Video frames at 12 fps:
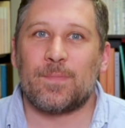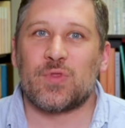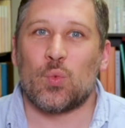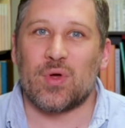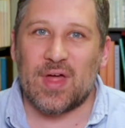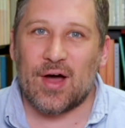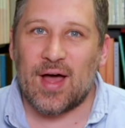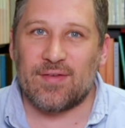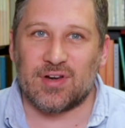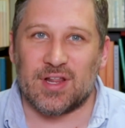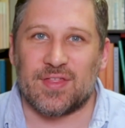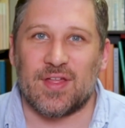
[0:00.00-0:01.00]
without
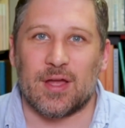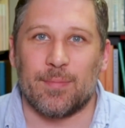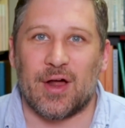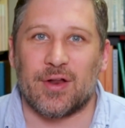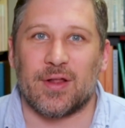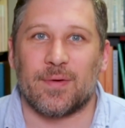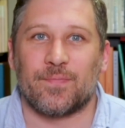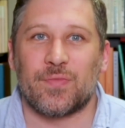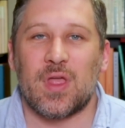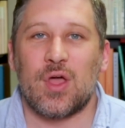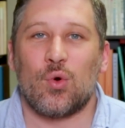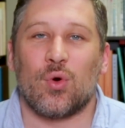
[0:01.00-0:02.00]
having to think about it.
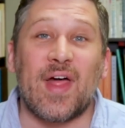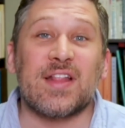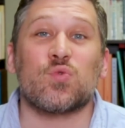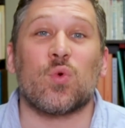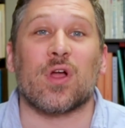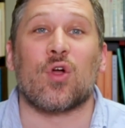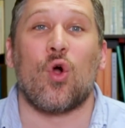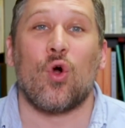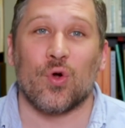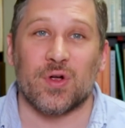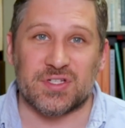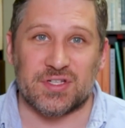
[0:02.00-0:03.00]
Well, that's where
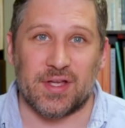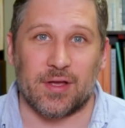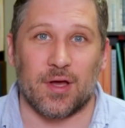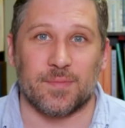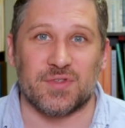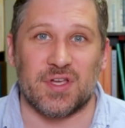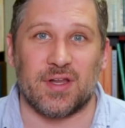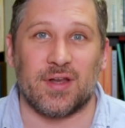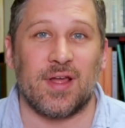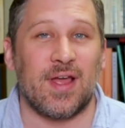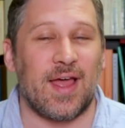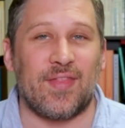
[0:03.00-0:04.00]
chorusing comes in,
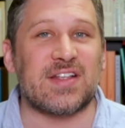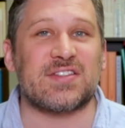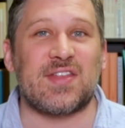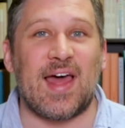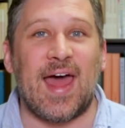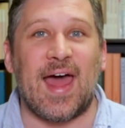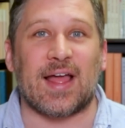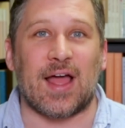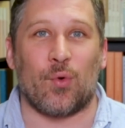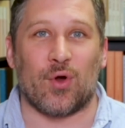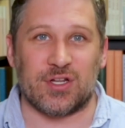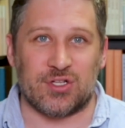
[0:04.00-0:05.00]
and that's the hack I
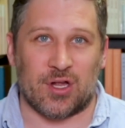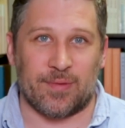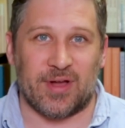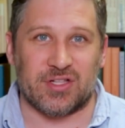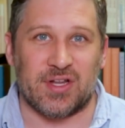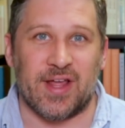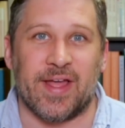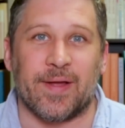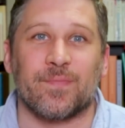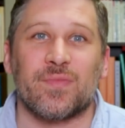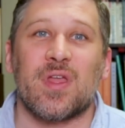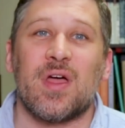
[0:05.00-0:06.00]
want to talk about today.
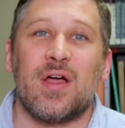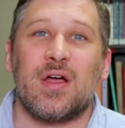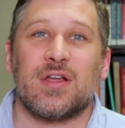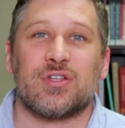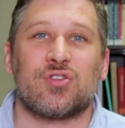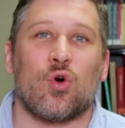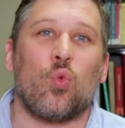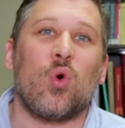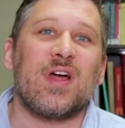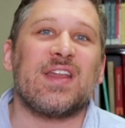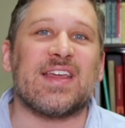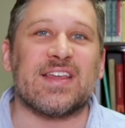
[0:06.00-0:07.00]
So
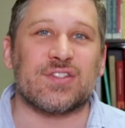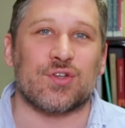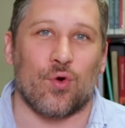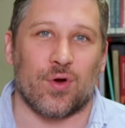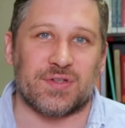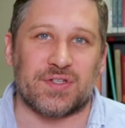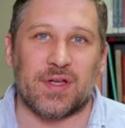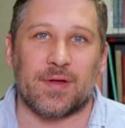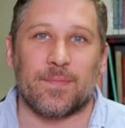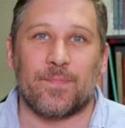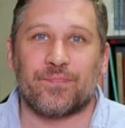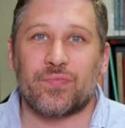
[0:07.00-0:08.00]
what is chorusing?
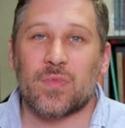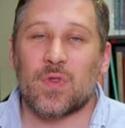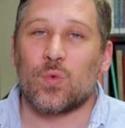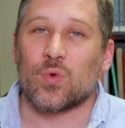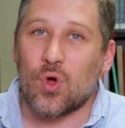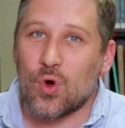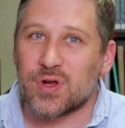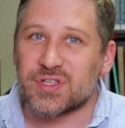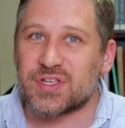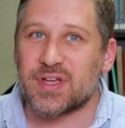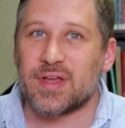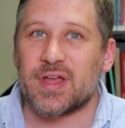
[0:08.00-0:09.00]
Well,
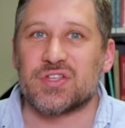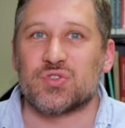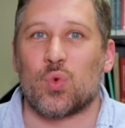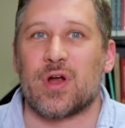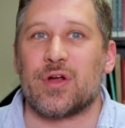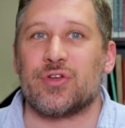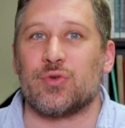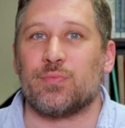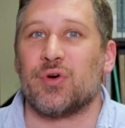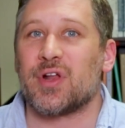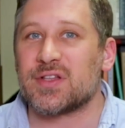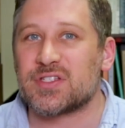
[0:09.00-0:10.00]
chorusing is where you
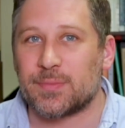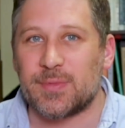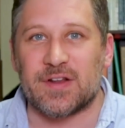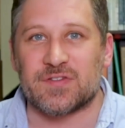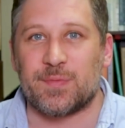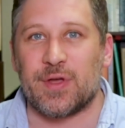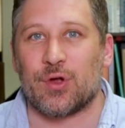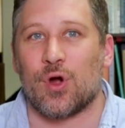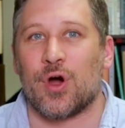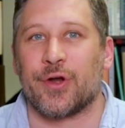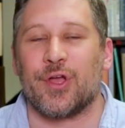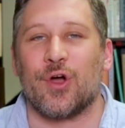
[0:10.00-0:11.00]
put on some native speaker
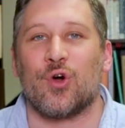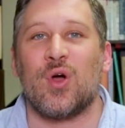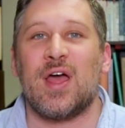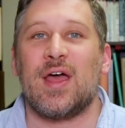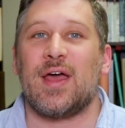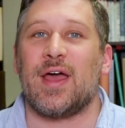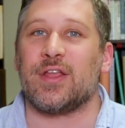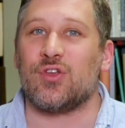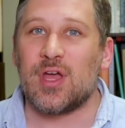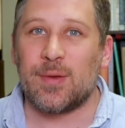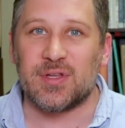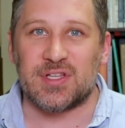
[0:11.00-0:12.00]
audio and
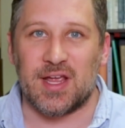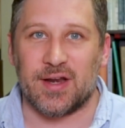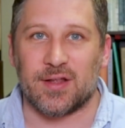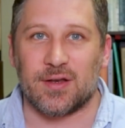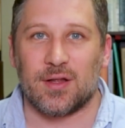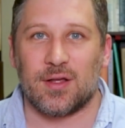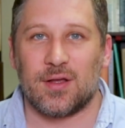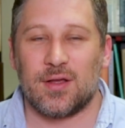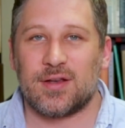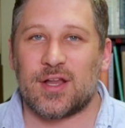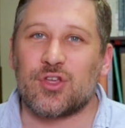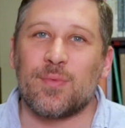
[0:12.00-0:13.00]
you imitate it.
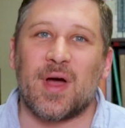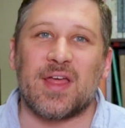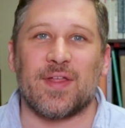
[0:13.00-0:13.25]
Now you might